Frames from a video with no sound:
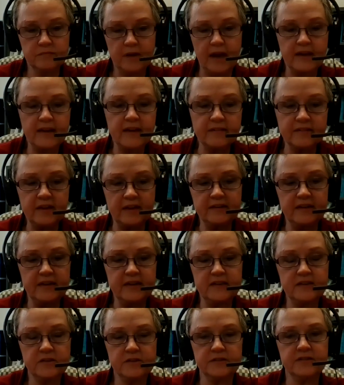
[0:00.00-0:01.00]
I guess I
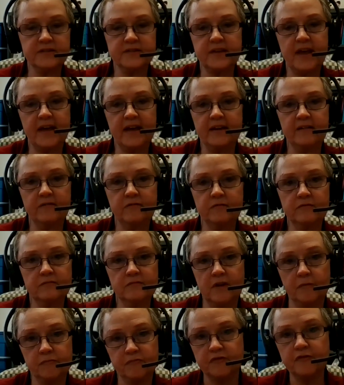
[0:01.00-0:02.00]
need to say
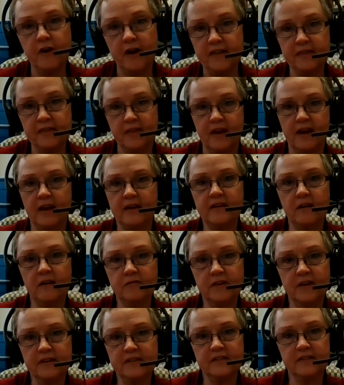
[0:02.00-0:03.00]
up front that I don't
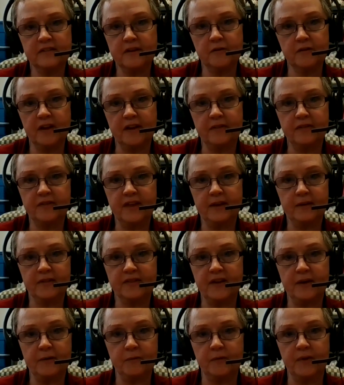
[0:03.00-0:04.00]
necessarily think
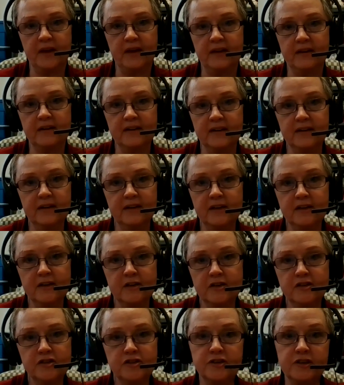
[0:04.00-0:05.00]
that we
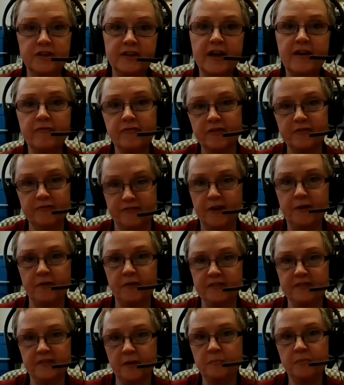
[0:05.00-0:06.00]
should never
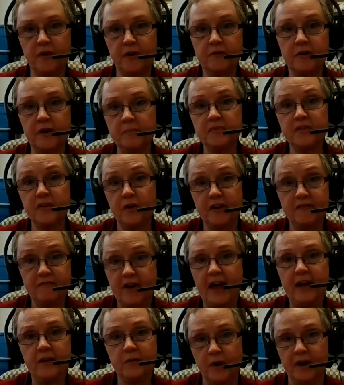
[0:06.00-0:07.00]
focus on programs or
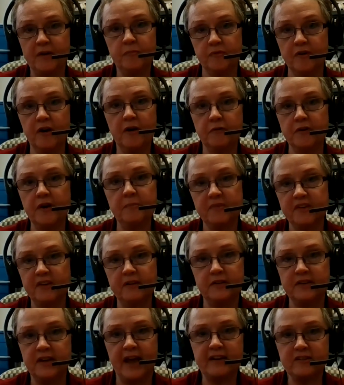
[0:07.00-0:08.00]
evaluate programs on
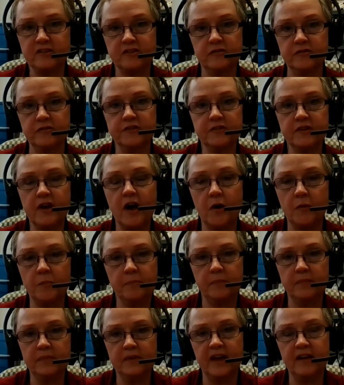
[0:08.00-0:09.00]
a national scope
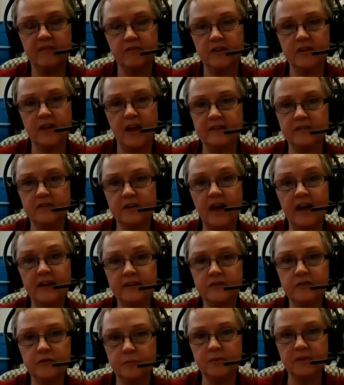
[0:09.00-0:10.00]
level. I, I
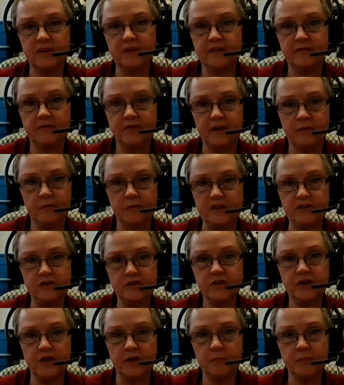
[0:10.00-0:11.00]
do believe that we
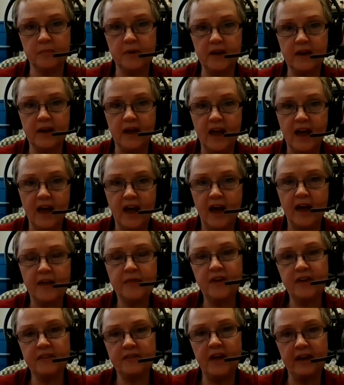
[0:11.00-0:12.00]
should, but I
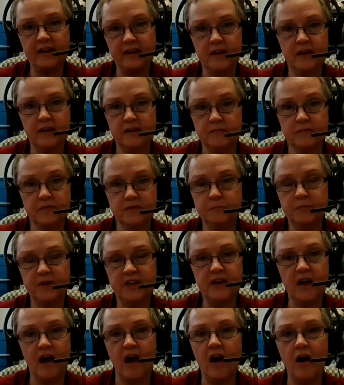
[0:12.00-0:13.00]
think that can't
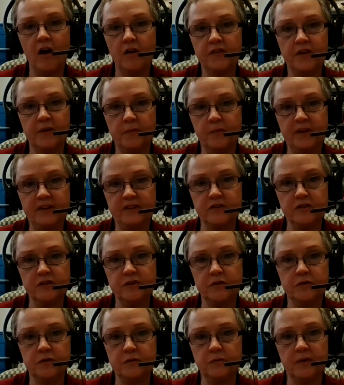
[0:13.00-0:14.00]
be all that we
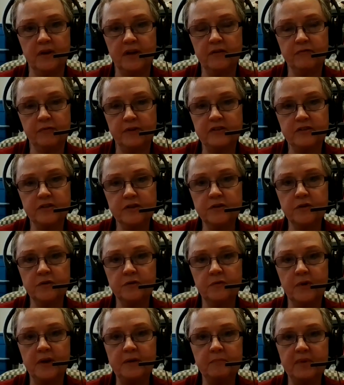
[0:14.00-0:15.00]
do. If we do,
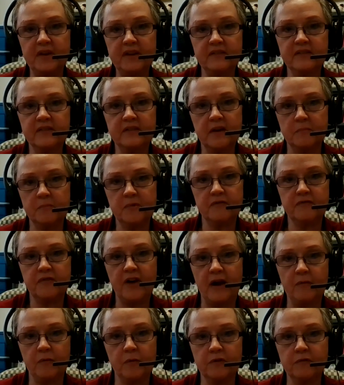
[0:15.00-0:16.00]
we miss some of
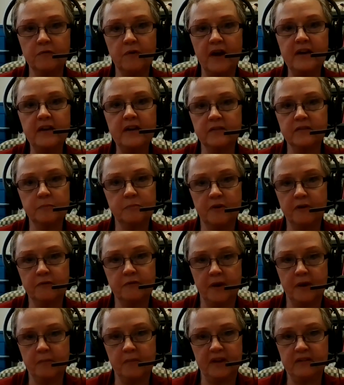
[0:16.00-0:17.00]
our greatest
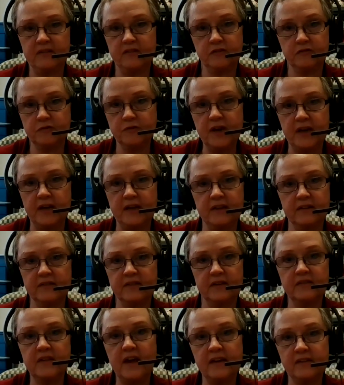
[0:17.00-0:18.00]
programming strengths,
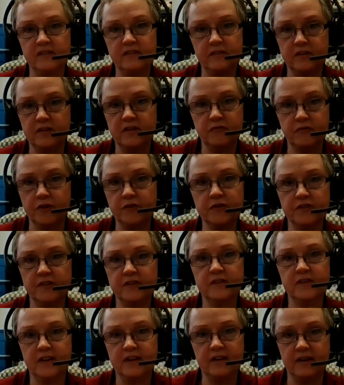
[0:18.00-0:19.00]
and that's the
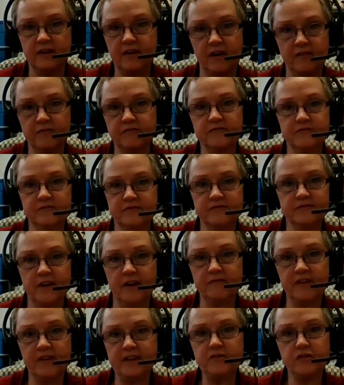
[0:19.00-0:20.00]
diversity of, of
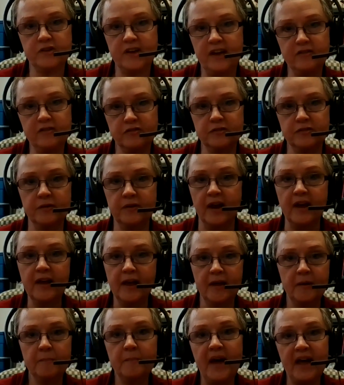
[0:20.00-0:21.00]
educational
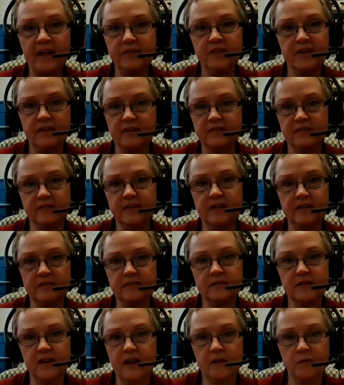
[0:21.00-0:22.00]
methods
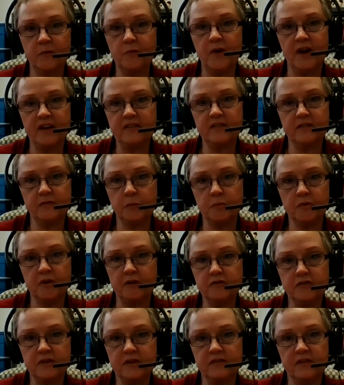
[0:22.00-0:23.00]
and, and ways of
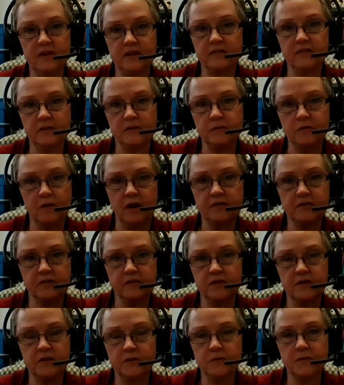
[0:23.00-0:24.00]
approaching things across
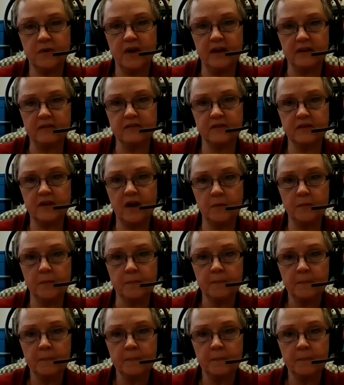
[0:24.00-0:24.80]
the U S. So